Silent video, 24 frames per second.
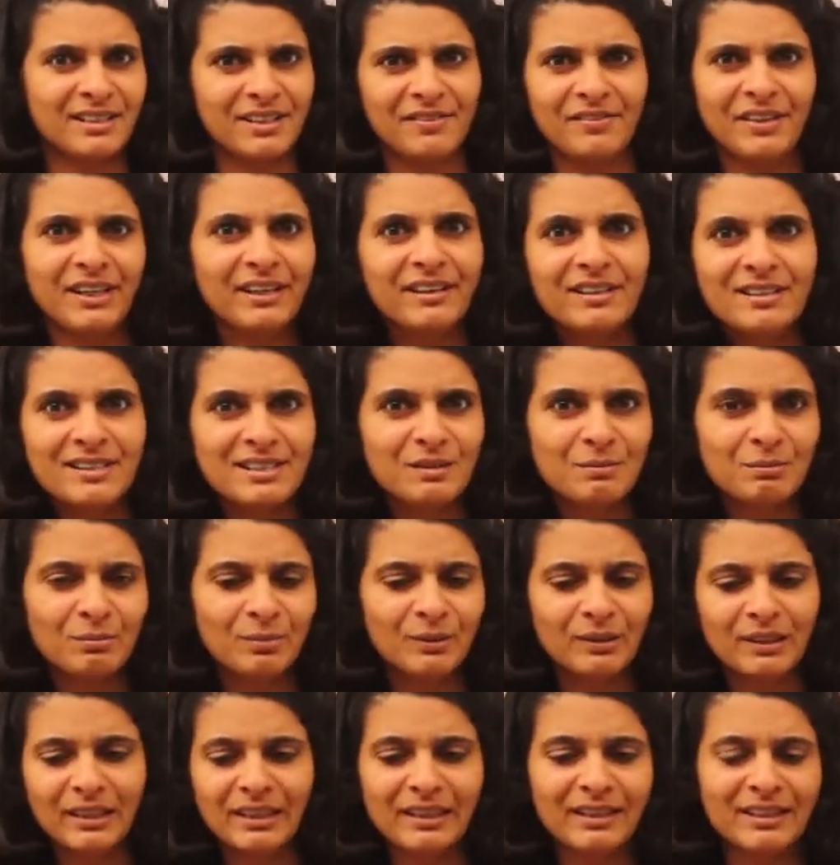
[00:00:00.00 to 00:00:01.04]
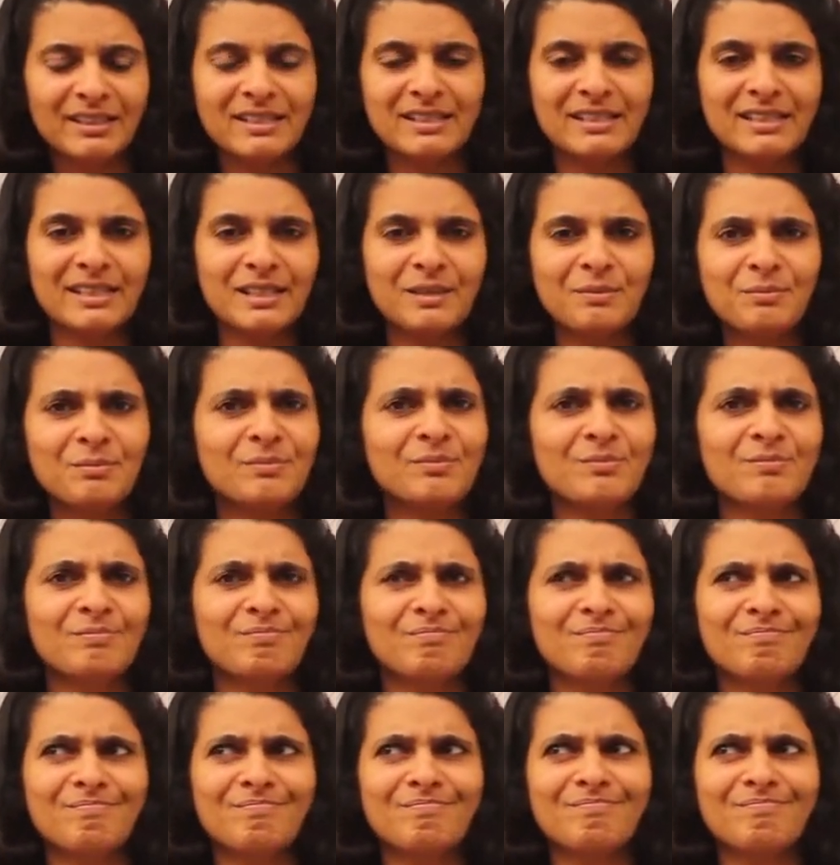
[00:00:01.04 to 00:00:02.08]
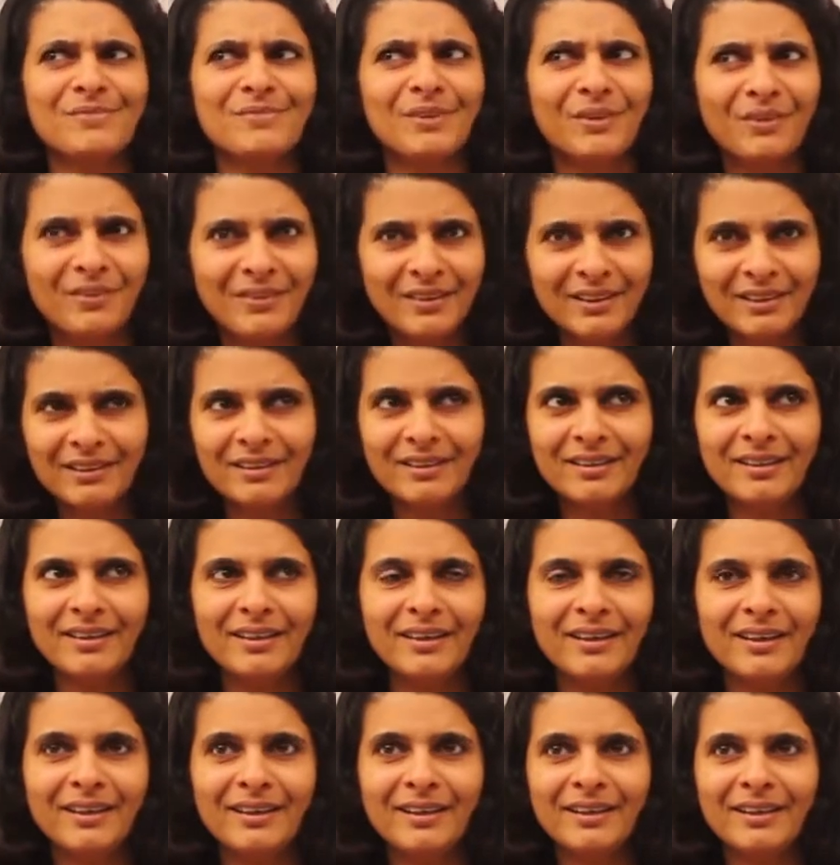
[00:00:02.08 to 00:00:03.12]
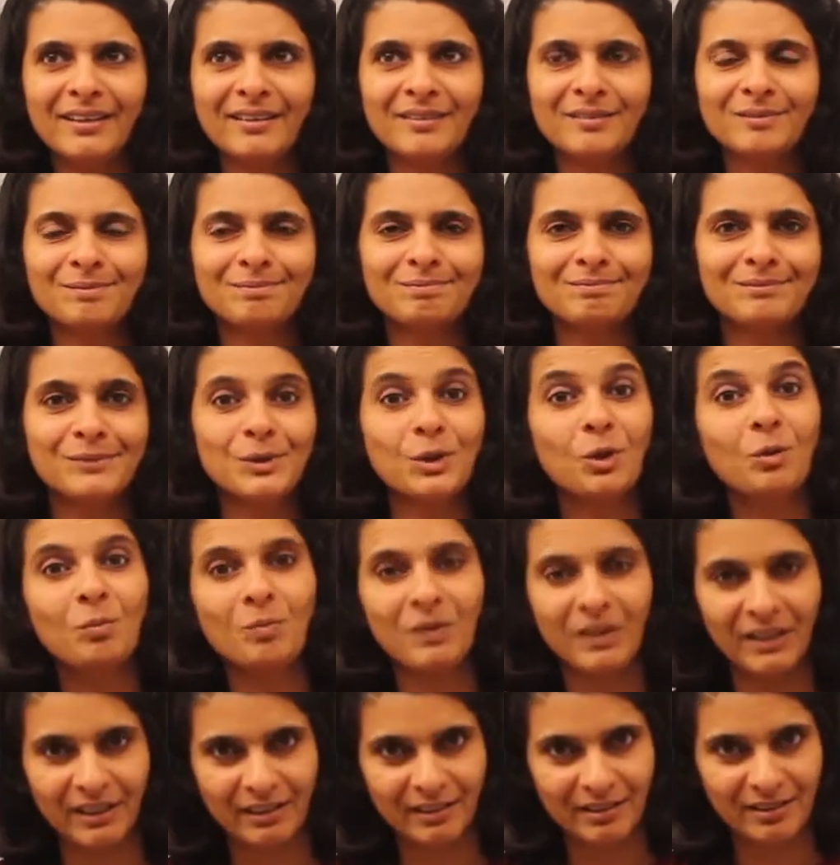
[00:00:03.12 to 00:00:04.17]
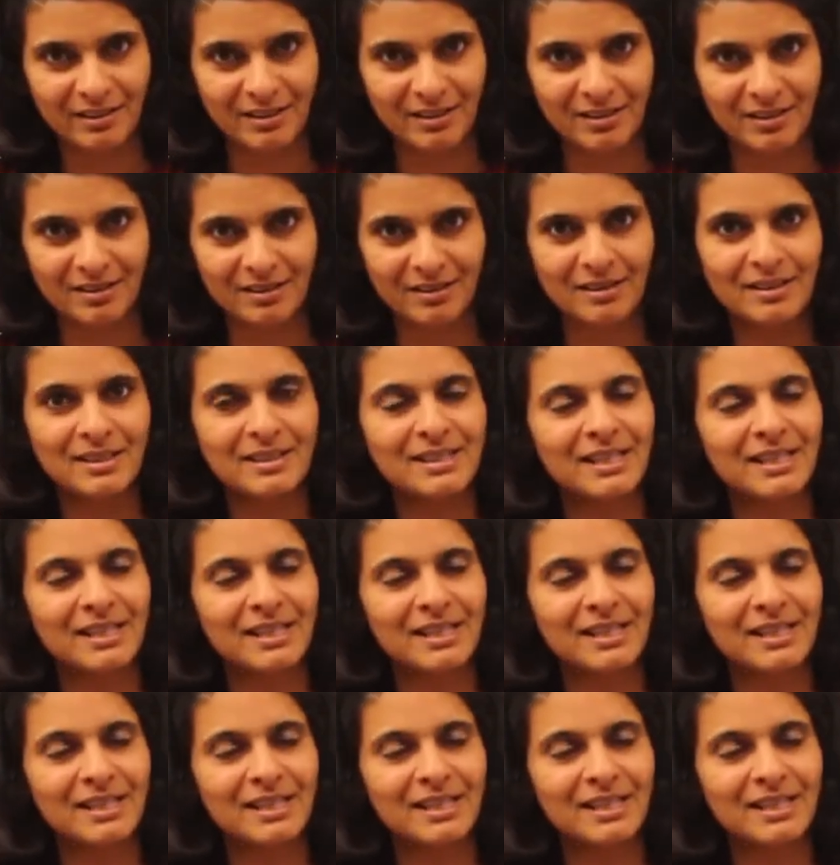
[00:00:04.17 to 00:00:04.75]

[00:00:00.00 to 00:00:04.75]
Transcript: They're very simple and they seem really no-brainers.